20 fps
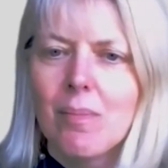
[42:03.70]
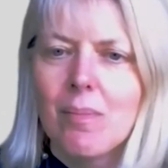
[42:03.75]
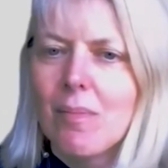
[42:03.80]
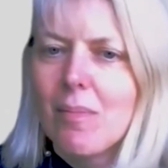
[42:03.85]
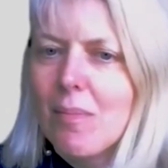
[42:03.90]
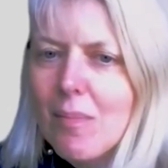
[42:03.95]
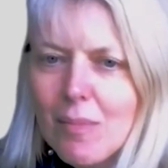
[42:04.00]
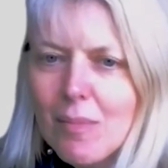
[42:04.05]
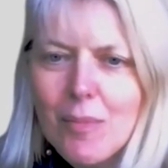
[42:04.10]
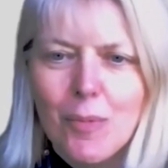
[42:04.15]

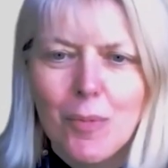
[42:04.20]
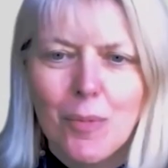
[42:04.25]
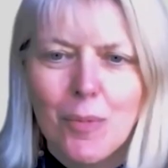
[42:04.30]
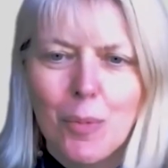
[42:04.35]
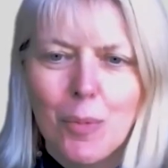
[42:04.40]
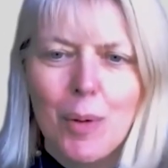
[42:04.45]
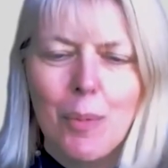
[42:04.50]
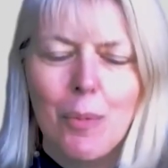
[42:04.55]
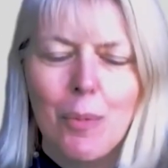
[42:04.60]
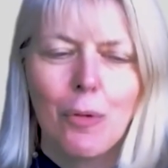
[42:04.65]
We want
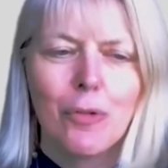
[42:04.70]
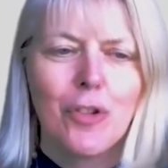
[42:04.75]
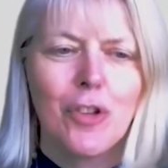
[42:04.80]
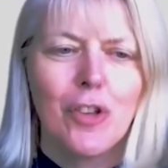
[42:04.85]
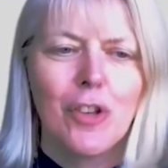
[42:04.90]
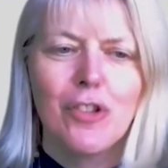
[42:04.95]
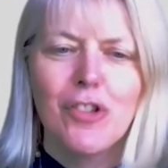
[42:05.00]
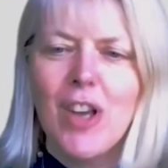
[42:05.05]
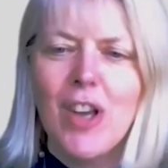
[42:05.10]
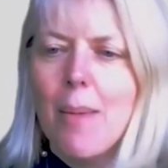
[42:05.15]
to share
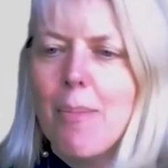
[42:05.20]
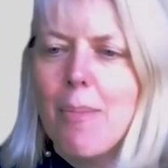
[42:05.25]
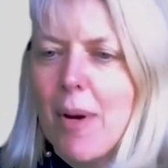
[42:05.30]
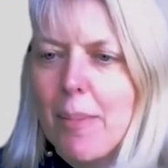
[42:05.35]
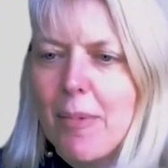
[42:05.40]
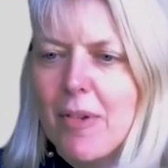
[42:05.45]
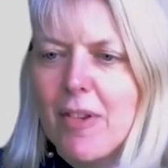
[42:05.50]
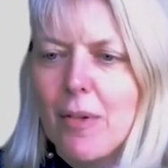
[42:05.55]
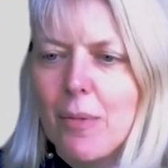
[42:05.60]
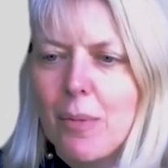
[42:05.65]
premises with
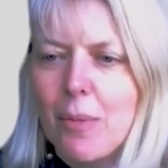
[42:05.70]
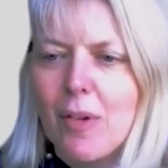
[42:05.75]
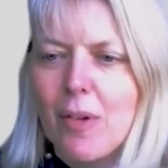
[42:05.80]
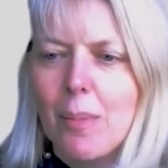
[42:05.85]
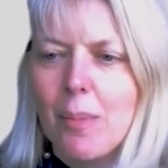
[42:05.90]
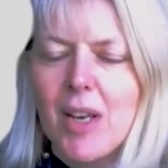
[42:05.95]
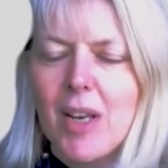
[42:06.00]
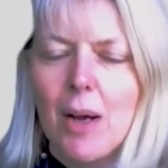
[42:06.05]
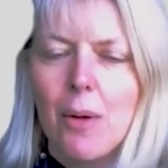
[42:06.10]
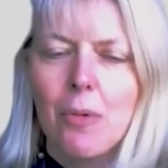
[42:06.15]
somebody else.
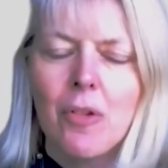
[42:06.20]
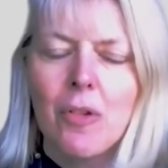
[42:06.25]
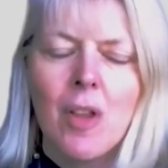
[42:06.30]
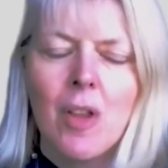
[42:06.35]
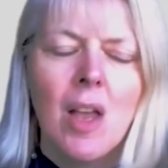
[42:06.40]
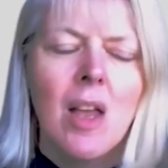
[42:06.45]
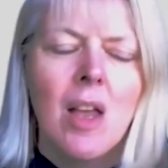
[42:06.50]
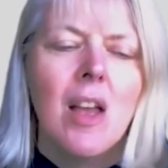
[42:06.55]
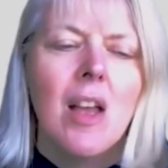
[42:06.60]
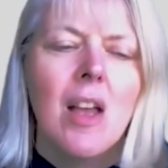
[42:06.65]

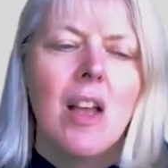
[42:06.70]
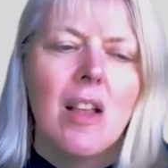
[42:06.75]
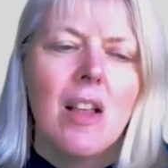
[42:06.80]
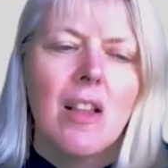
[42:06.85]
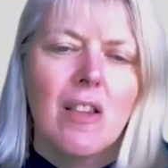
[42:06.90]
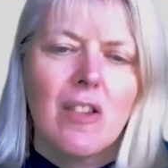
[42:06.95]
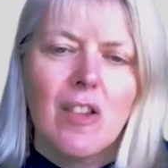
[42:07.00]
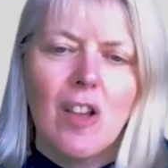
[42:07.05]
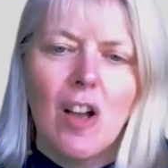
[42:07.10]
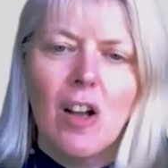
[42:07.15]
Start to
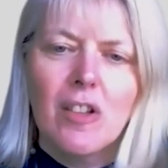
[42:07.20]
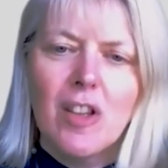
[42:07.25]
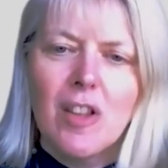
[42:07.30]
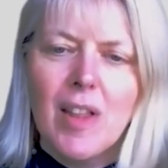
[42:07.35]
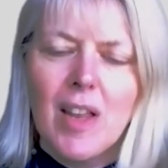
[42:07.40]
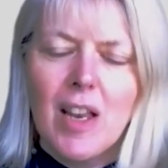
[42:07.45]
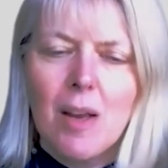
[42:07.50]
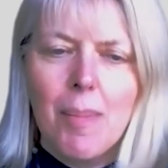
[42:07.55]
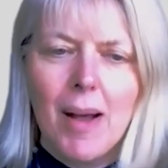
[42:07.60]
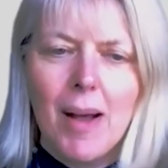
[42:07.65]
think about,
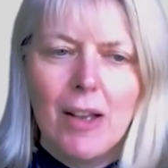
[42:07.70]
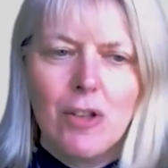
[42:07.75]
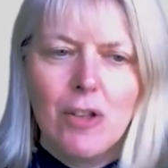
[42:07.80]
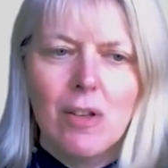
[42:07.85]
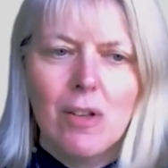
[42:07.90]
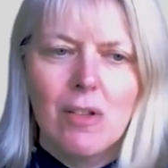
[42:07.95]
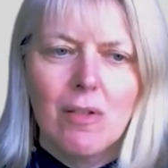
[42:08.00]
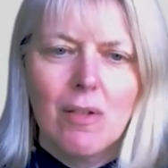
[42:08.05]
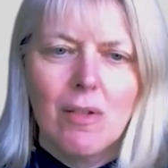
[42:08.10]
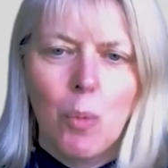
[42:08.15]

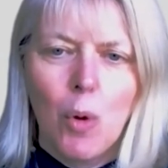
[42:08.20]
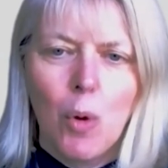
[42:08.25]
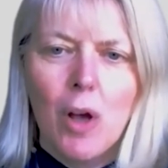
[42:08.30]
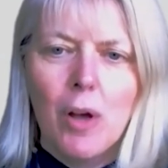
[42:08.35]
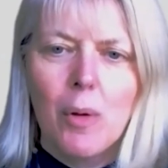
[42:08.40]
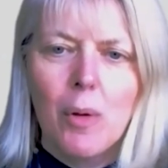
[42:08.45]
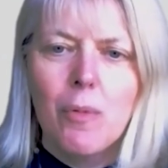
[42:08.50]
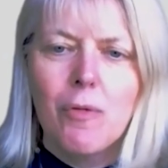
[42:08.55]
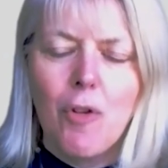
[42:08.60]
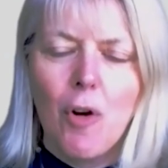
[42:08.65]
work
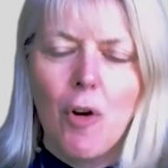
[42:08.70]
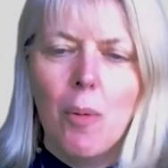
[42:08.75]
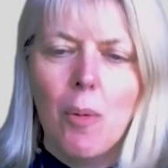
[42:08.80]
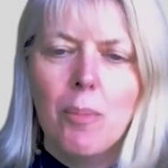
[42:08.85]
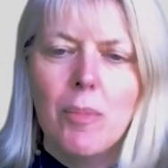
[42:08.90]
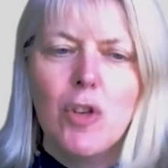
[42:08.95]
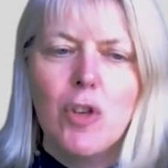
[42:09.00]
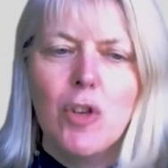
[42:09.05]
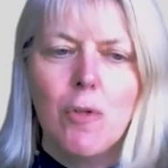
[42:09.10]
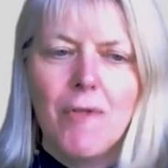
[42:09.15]
from your
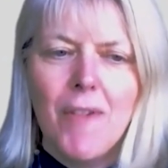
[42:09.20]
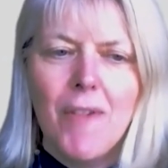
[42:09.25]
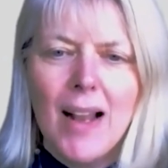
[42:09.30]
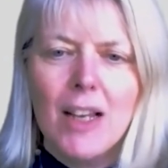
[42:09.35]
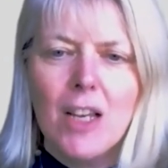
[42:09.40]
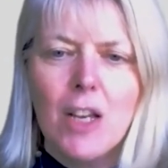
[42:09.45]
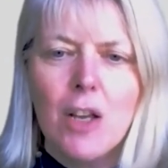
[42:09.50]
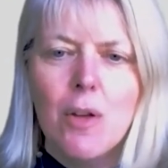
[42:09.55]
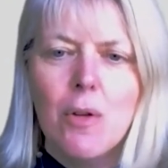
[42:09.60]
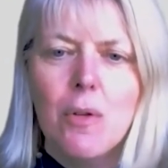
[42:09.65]
values
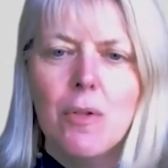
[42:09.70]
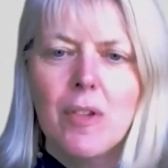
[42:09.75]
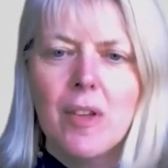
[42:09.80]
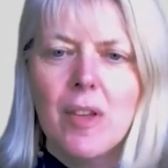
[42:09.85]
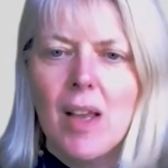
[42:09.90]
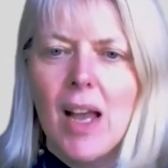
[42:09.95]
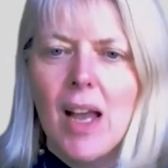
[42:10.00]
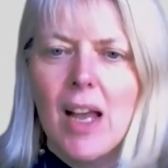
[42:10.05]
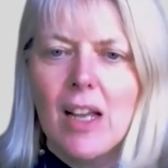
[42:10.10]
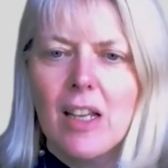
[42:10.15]

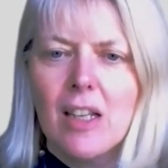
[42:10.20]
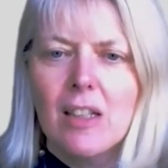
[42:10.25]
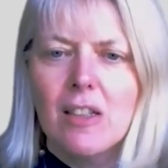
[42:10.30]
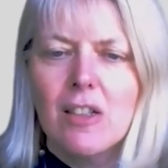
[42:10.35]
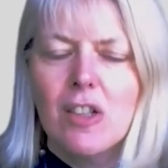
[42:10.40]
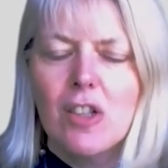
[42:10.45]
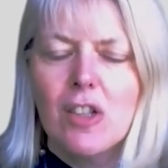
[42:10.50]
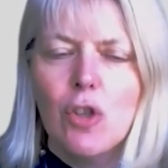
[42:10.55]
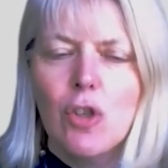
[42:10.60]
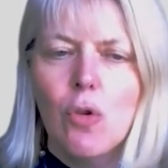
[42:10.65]
and
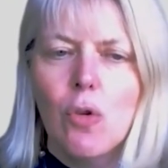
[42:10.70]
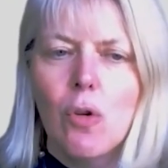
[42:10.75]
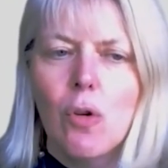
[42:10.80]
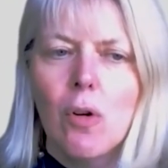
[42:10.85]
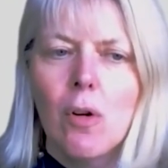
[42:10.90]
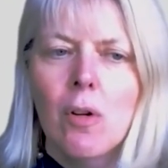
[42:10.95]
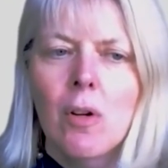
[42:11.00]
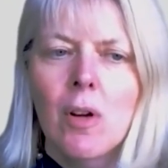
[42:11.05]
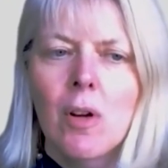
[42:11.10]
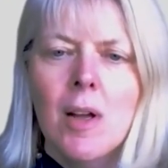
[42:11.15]
your
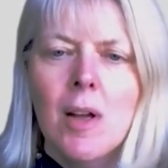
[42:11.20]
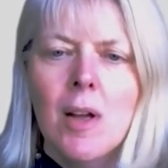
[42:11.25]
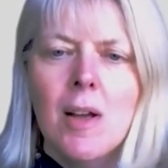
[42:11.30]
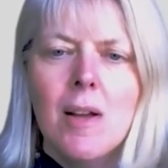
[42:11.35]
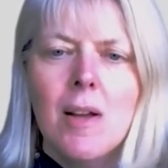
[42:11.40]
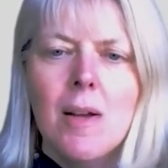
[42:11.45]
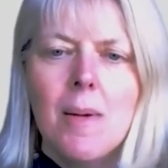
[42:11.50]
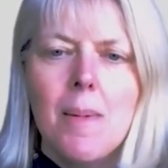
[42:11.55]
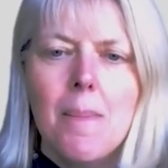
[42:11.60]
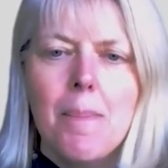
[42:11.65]

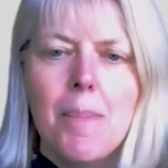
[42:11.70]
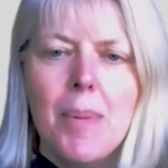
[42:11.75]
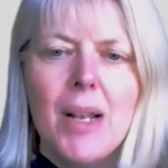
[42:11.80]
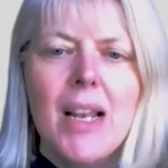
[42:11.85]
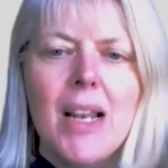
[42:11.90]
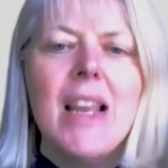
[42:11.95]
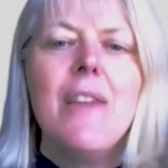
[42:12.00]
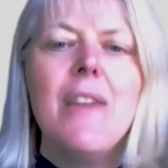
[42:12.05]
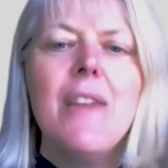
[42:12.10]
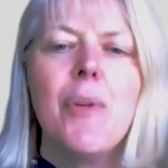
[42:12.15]
belief in
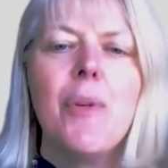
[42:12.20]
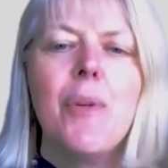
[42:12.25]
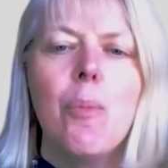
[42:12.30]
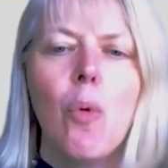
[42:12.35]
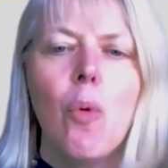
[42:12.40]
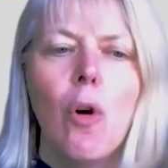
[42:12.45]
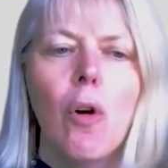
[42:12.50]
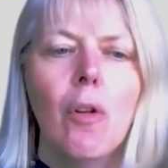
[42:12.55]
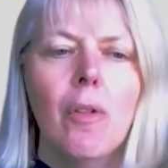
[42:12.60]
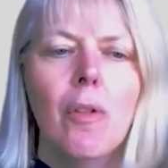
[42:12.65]
what
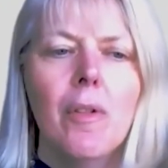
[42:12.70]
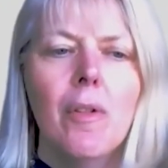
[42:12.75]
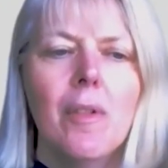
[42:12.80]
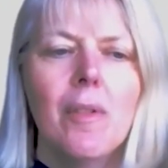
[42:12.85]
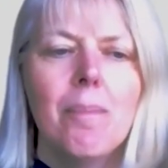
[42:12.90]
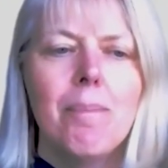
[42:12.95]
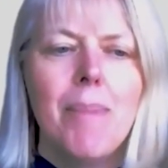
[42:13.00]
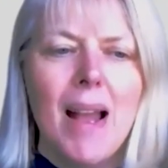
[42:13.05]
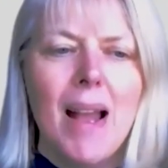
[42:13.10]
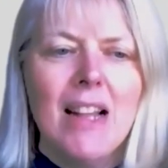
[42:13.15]
better
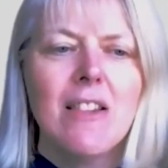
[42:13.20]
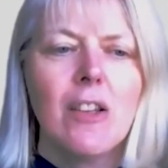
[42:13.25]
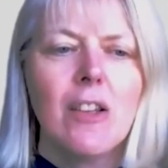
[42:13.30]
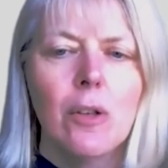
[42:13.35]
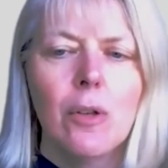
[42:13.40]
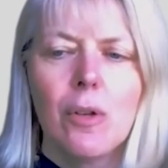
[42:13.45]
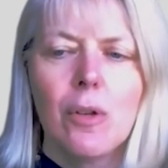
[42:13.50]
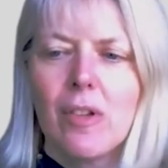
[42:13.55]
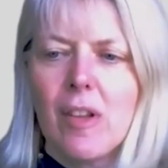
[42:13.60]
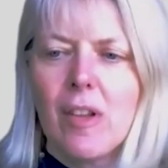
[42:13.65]
looks
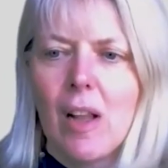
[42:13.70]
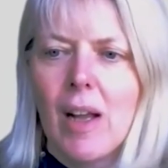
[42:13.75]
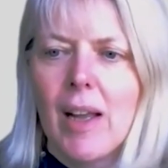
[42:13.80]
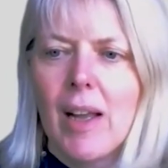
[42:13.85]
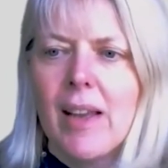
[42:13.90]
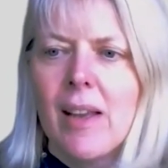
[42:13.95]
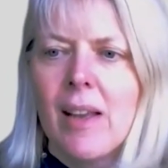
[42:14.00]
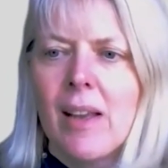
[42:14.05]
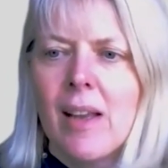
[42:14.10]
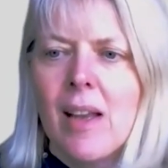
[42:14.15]
like,
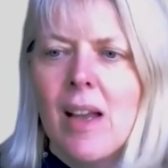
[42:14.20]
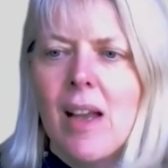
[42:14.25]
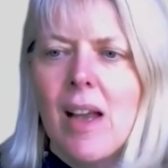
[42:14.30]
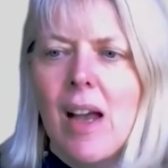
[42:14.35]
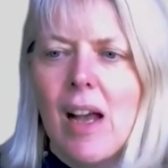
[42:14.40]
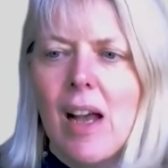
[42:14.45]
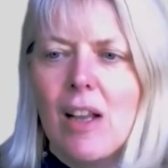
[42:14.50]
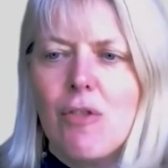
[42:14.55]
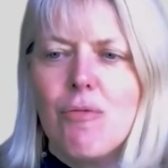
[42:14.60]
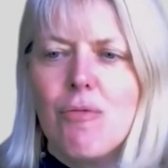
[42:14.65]
and
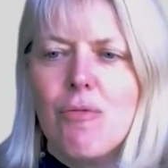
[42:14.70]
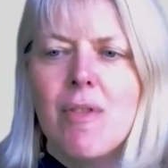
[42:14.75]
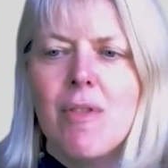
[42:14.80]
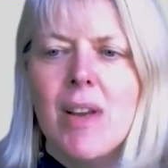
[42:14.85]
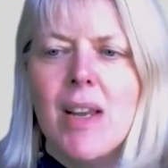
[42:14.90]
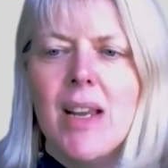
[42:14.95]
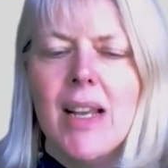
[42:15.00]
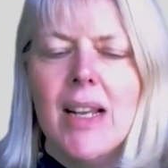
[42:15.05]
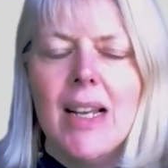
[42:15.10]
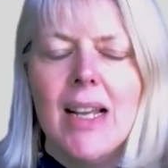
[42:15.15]

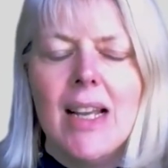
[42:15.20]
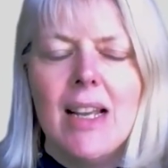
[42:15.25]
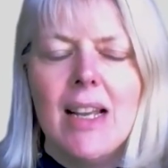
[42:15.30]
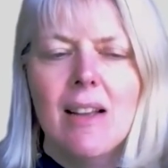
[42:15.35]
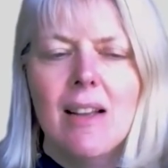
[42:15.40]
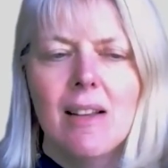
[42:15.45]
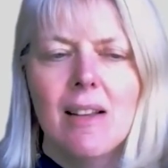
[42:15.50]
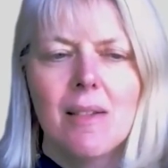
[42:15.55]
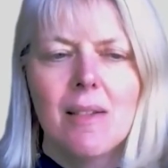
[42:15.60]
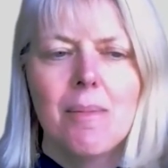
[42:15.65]
really
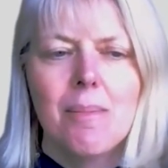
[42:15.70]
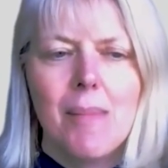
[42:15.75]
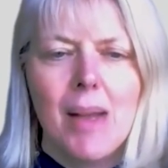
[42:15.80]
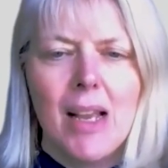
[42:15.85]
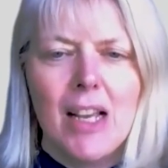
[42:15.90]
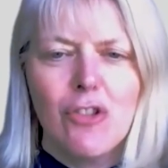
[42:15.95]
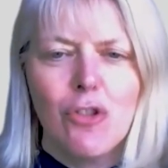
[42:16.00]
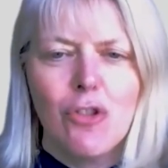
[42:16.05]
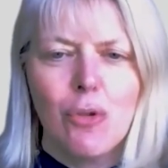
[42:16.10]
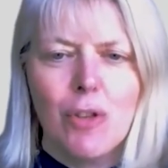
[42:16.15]
make sure
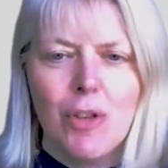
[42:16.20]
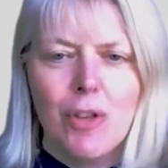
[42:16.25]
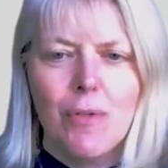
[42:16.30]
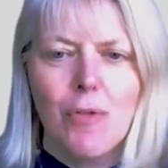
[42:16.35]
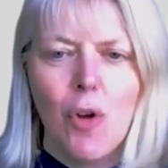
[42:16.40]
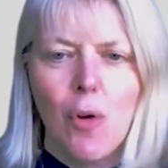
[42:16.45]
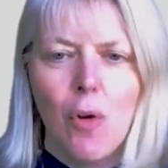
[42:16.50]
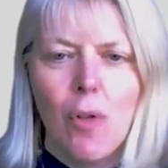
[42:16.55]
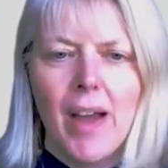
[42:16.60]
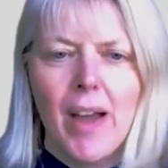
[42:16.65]
you've got that
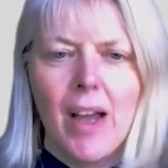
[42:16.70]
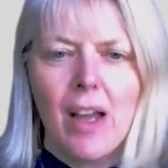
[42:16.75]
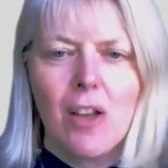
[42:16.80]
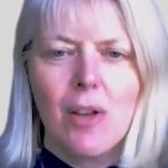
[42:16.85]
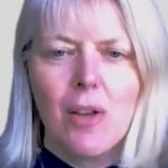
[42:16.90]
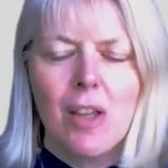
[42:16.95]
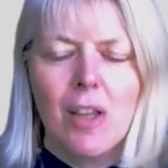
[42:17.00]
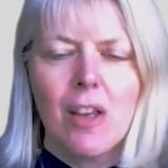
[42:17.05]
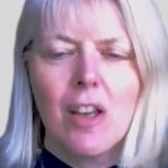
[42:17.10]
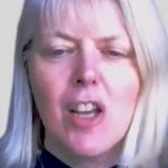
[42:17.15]

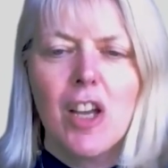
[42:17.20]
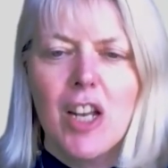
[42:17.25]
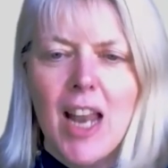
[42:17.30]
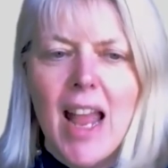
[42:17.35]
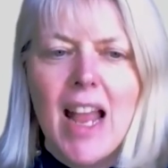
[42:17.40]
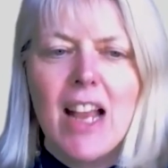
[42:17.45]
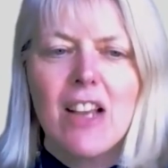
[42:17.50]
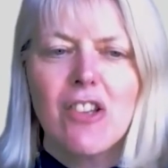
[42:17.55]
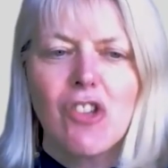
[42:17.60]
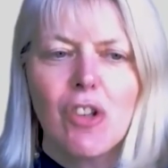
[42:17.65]
connection
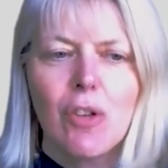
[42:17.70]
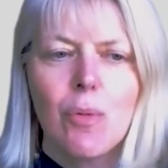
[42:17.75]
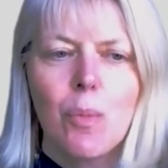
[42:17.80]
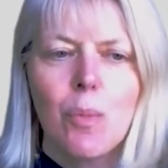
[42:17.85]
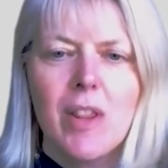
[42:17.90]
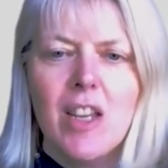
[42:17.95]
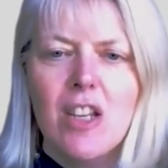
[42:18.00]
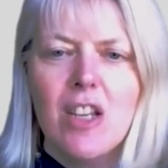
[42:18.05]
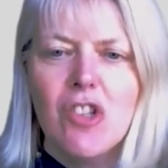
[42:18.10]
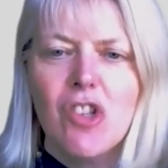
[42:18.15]
with each other.